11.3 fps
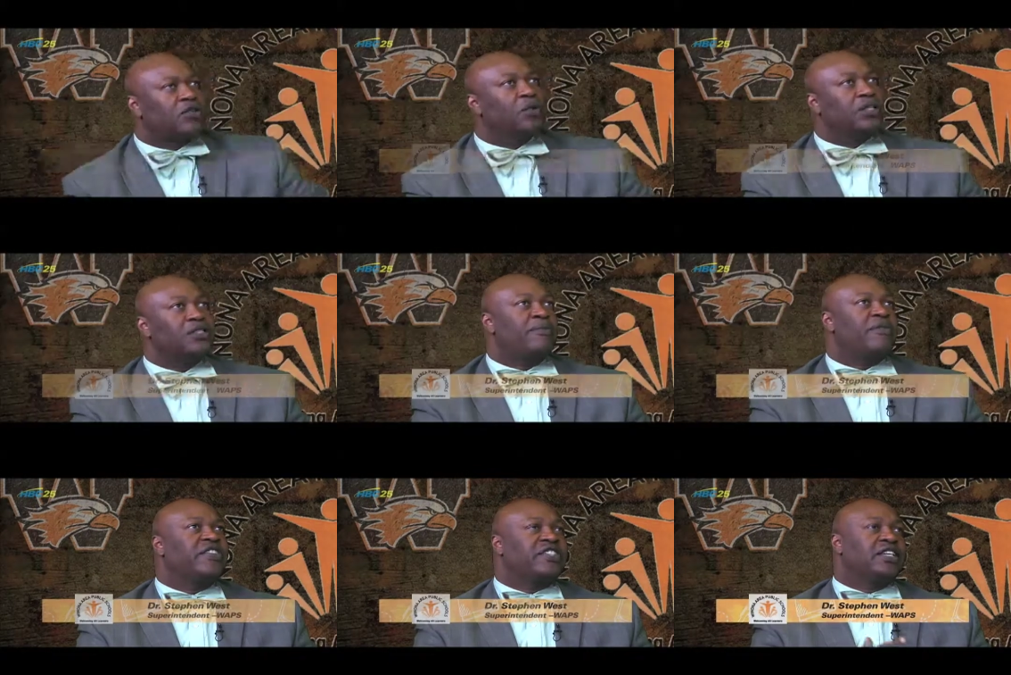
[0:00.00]
so what
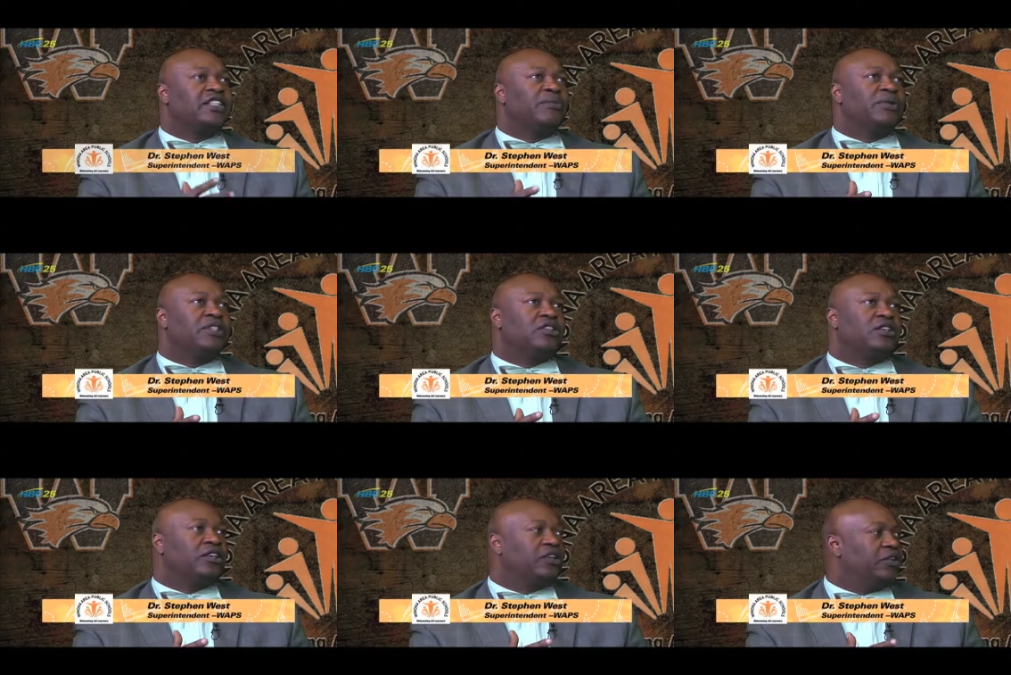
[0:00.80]
type of assessments
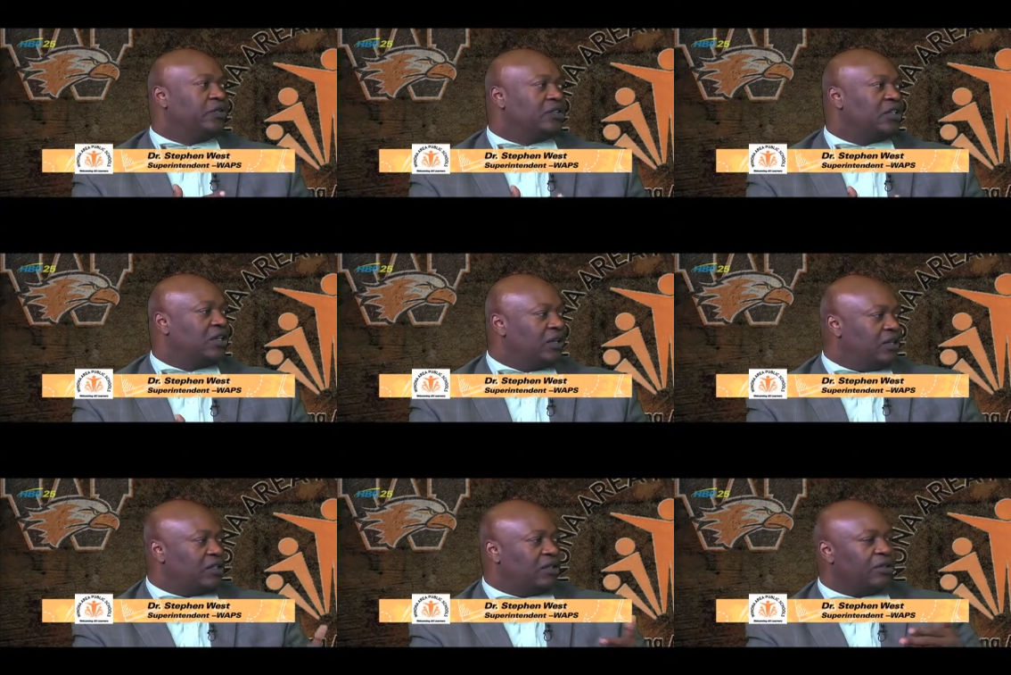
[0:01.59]
do you use
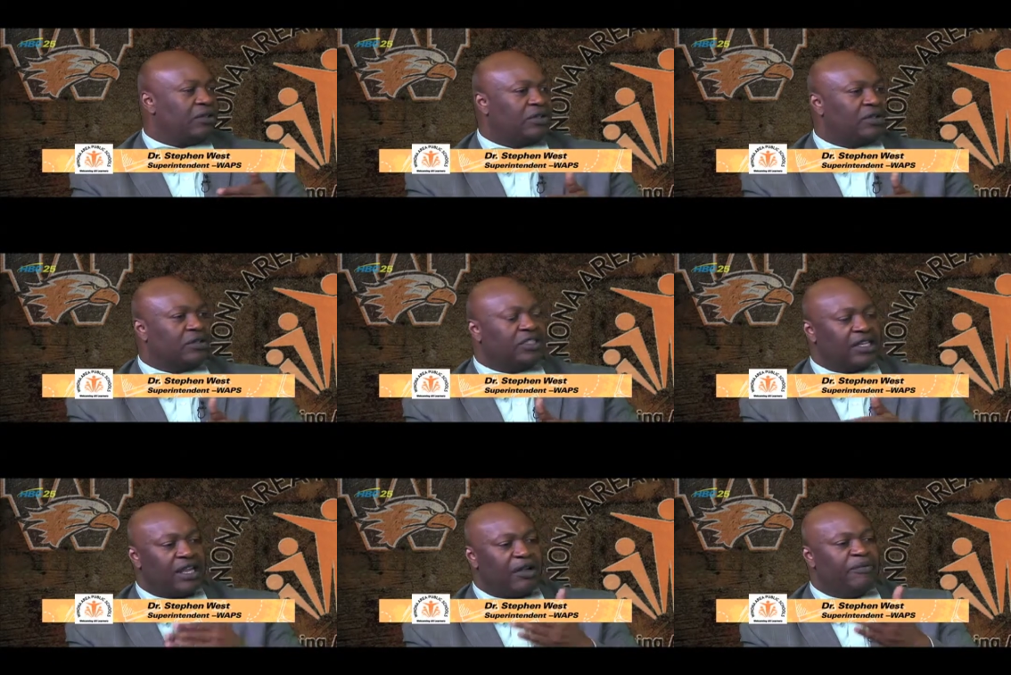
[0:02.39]
to, to
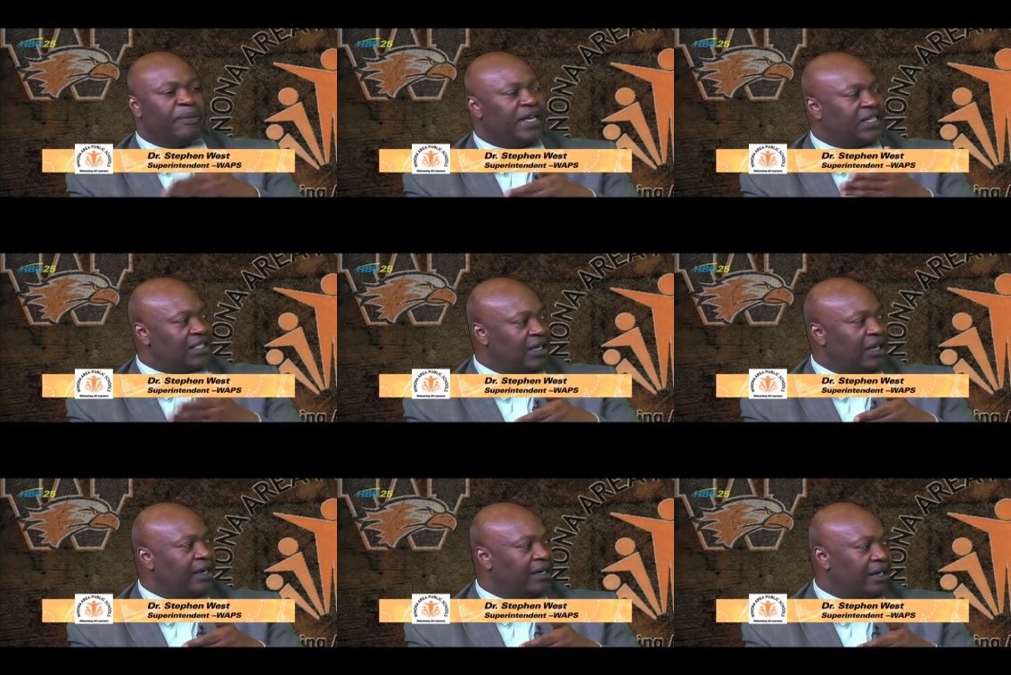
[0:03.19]
set that
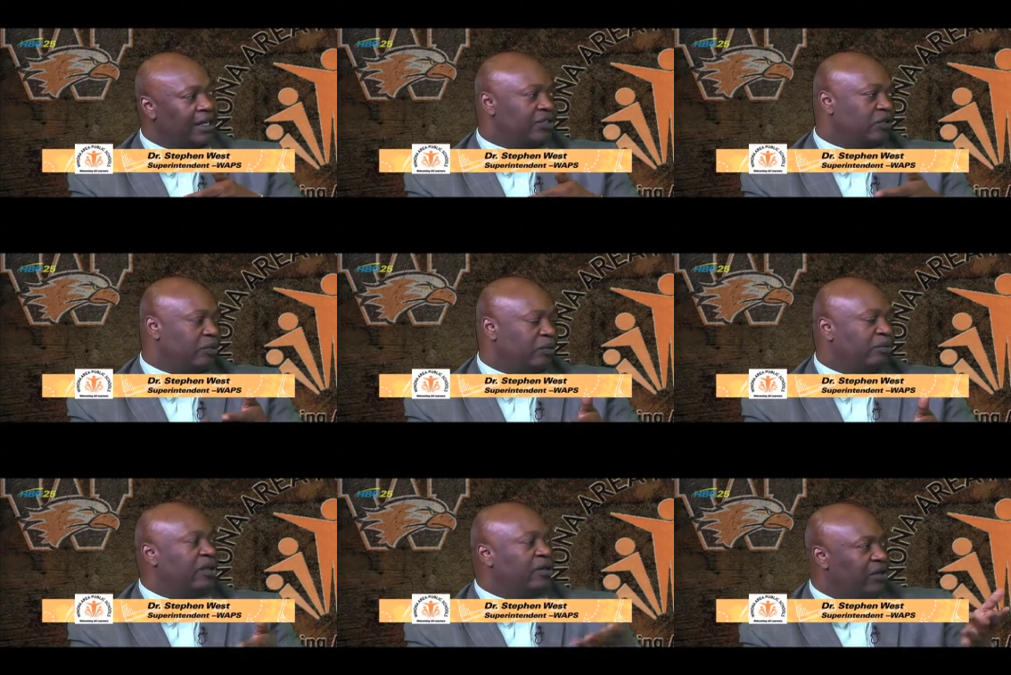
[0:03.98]
baseline, I
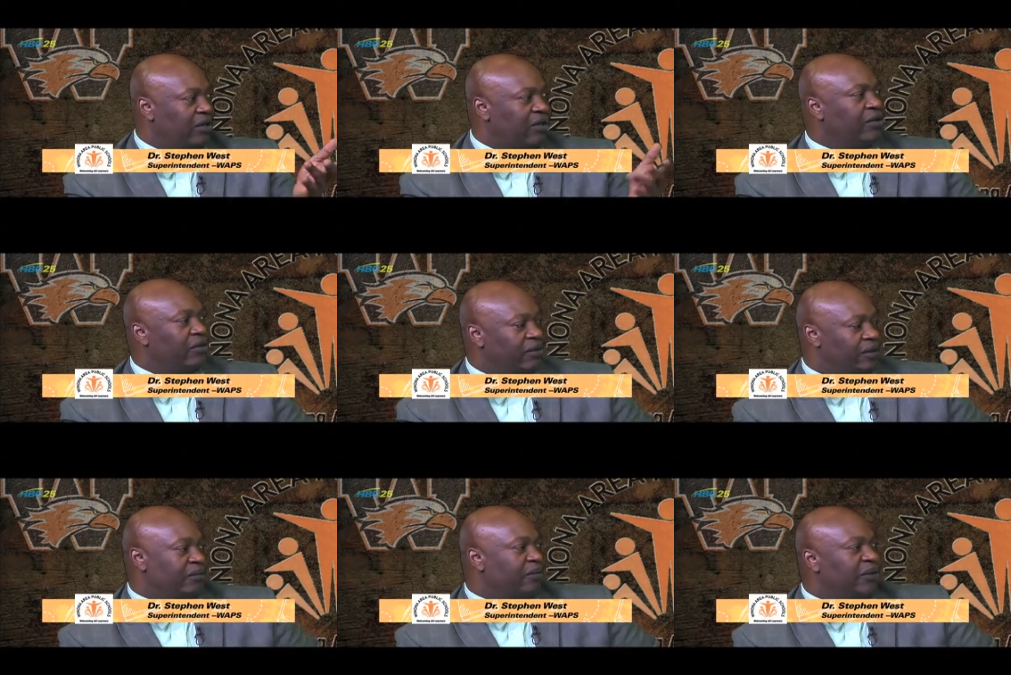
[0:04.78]
assume, um,
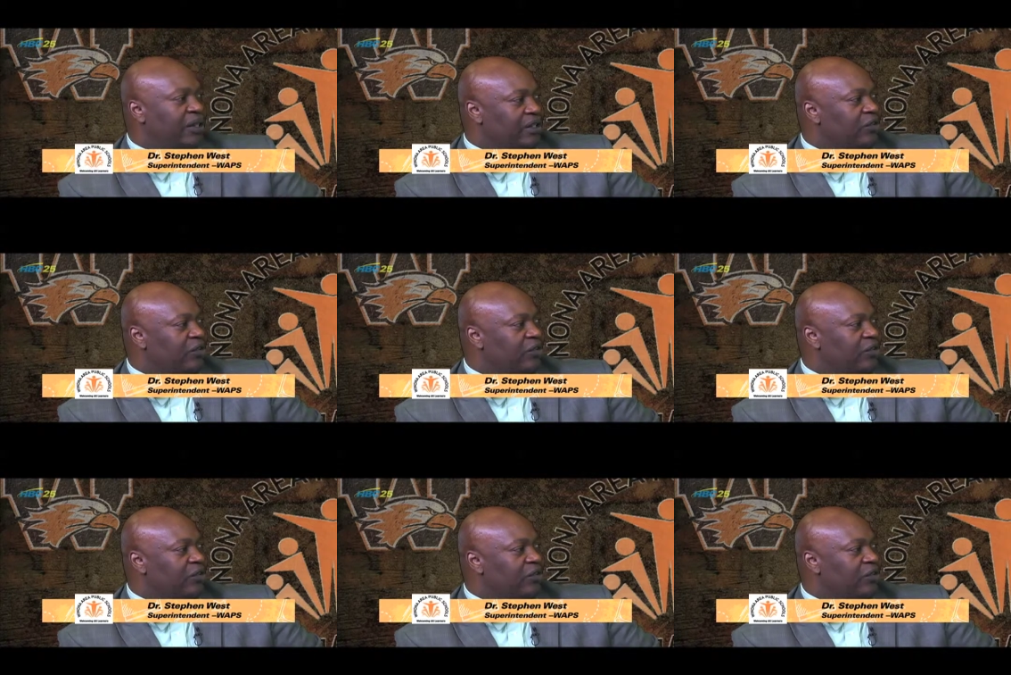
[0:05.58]
uh, to meet